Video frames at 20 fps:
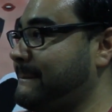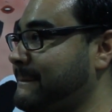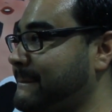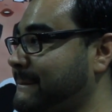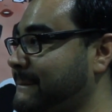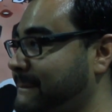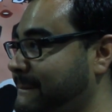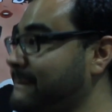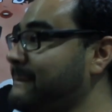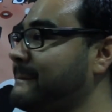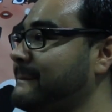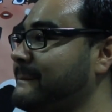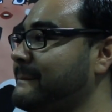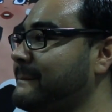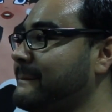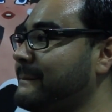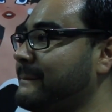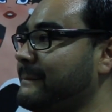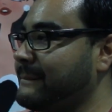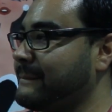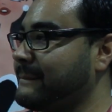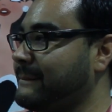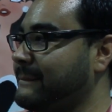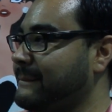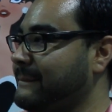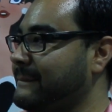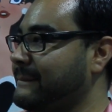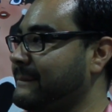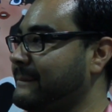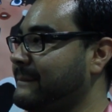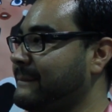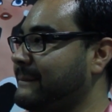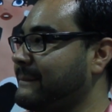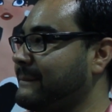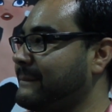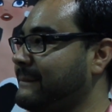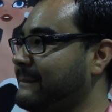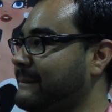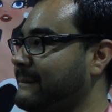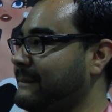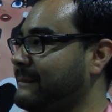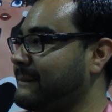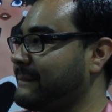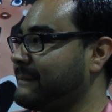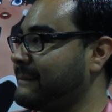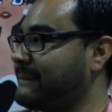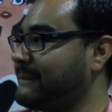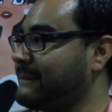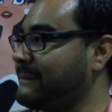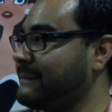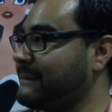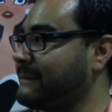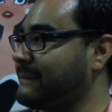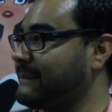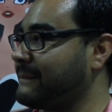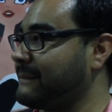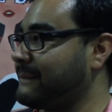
(not speaking)